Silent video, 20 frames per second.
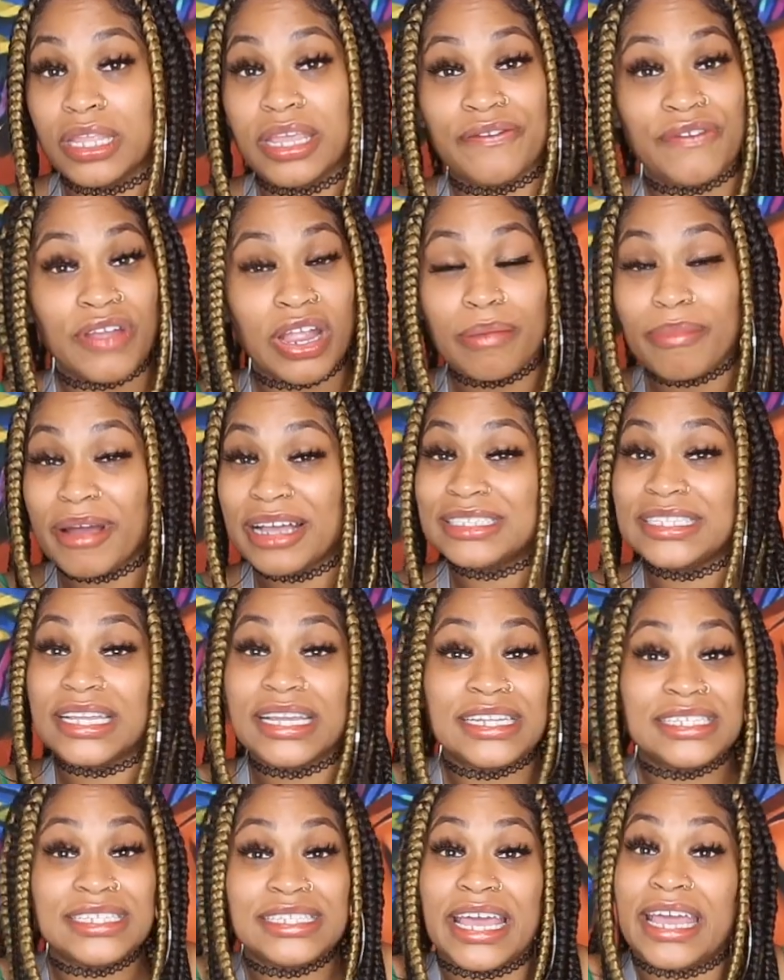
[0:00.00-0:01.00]
if everybody's
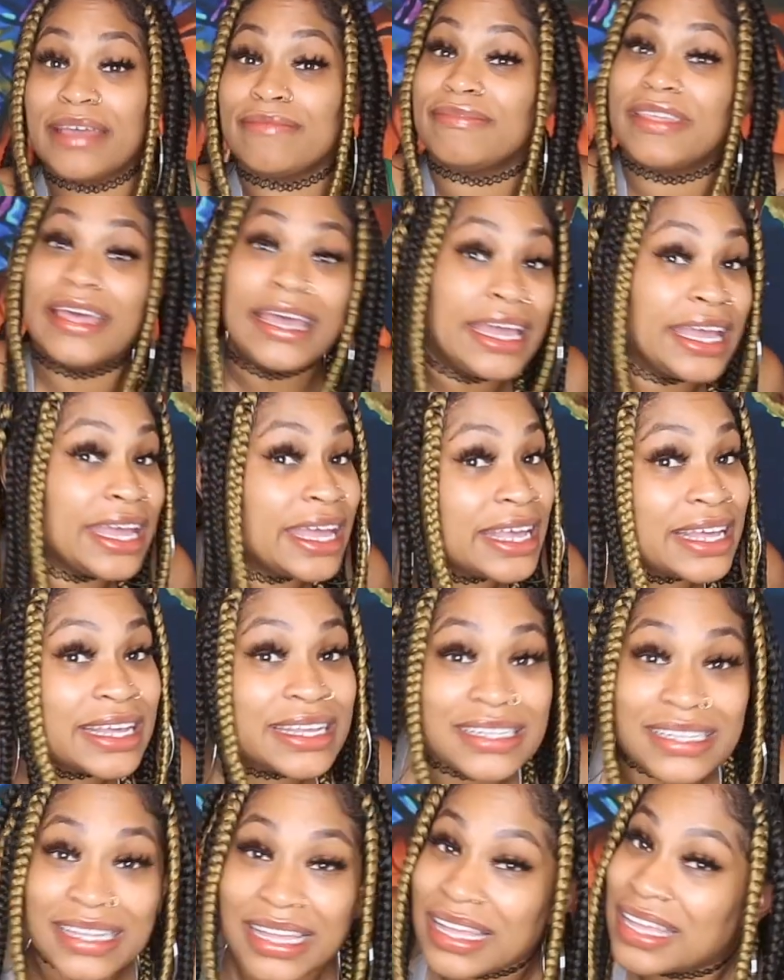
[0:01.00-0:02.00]
saying the same
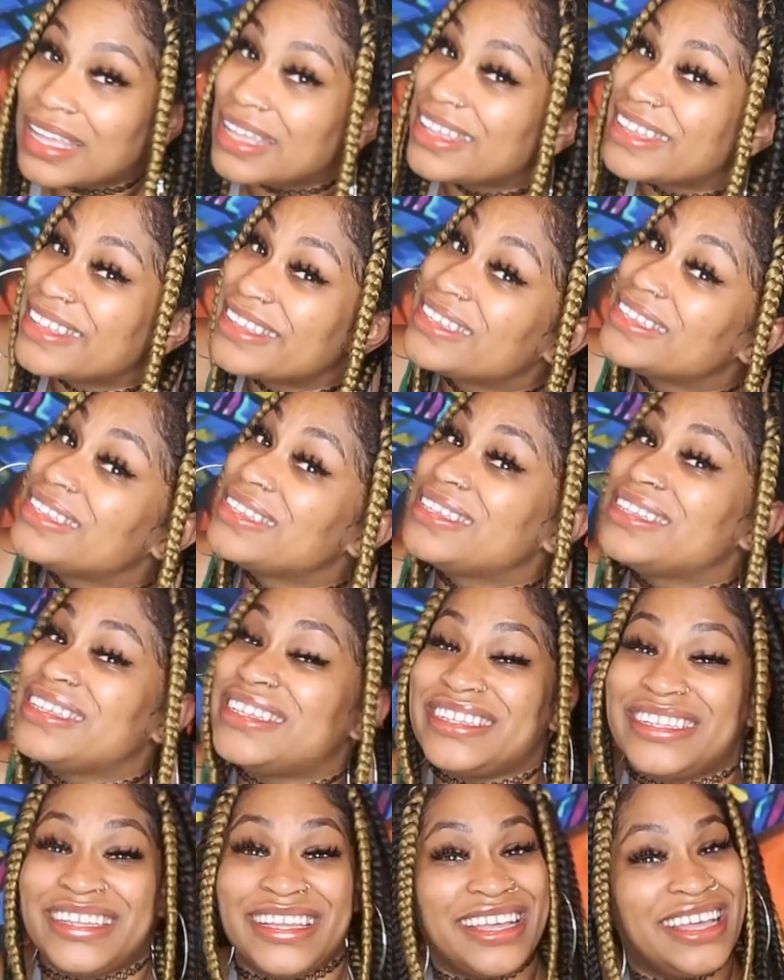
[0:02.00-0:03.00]

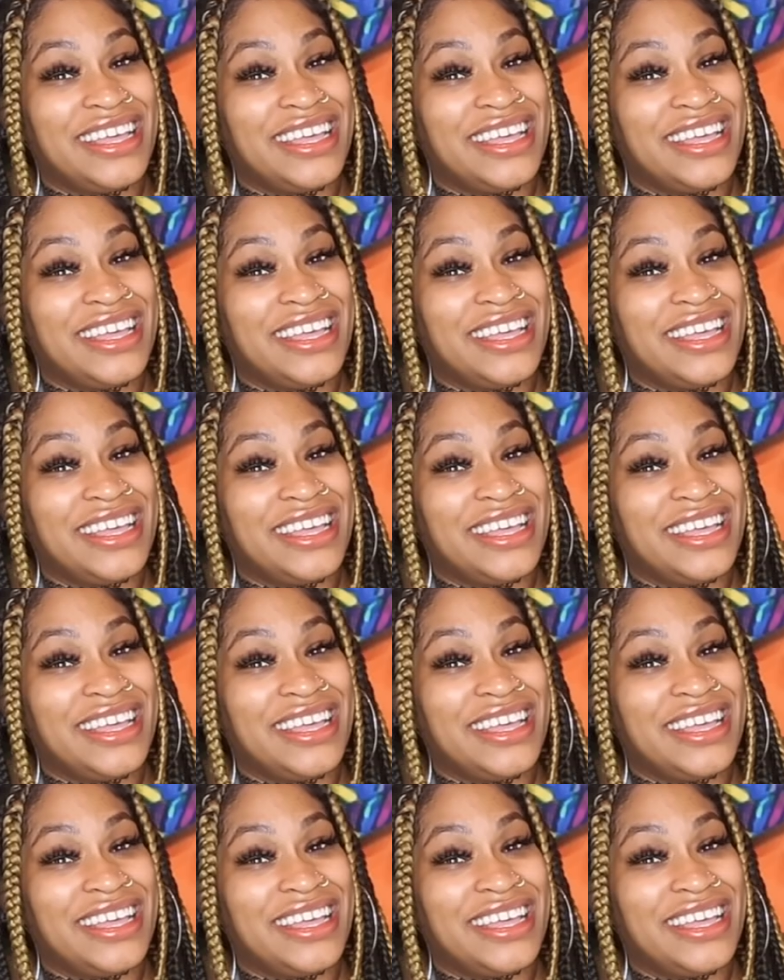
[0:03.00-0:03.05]
thing,